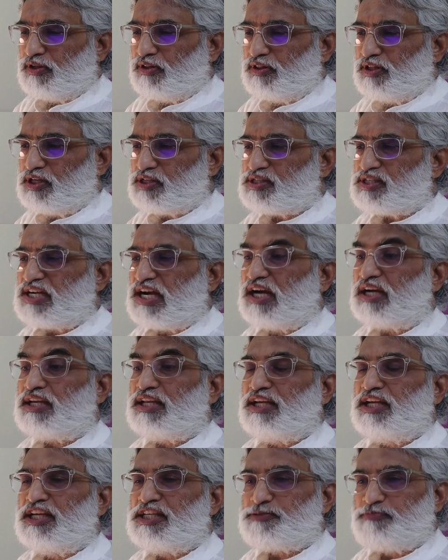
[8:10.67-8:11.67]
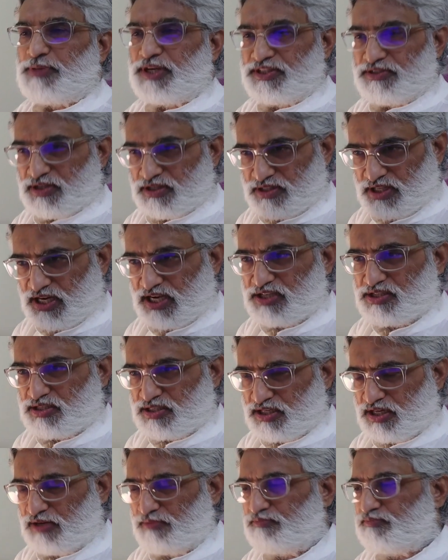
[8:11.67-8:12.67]
the starting is by
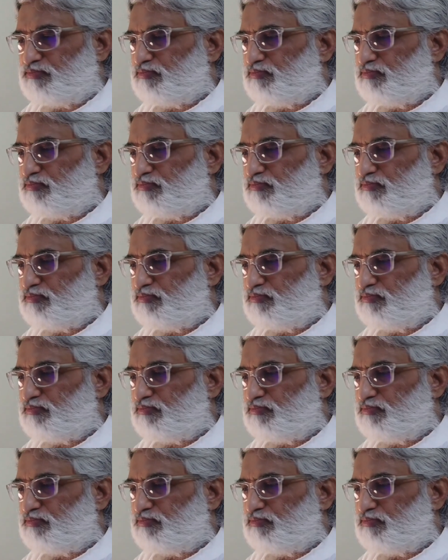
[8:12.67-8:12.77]
Dhritarashtra,